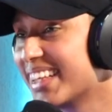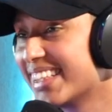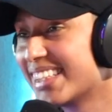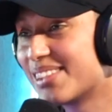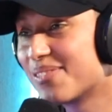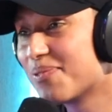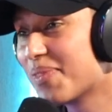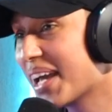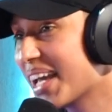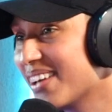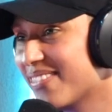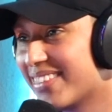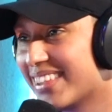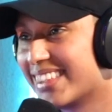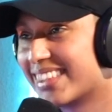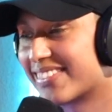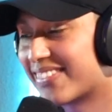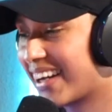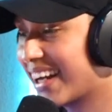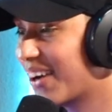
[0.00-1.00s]
these
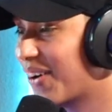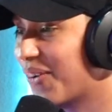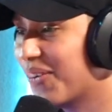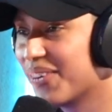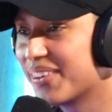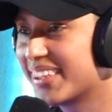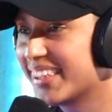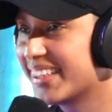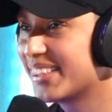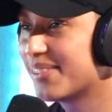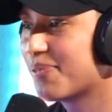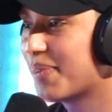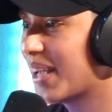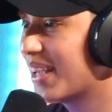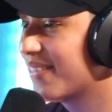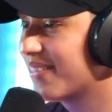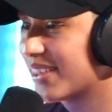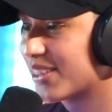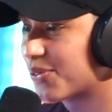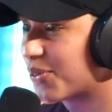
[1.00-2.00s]
babies, right? All uh-huh. these
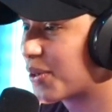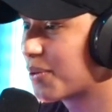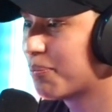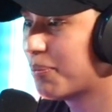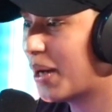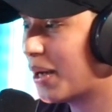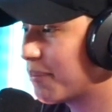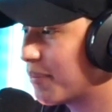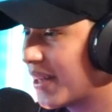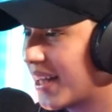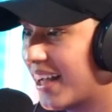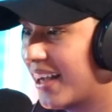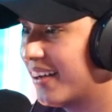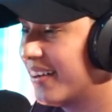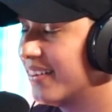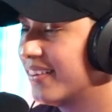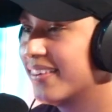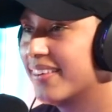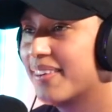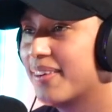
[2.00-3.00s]
babies were popping
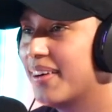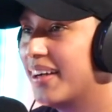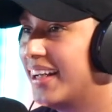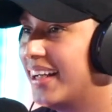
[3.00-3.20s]
out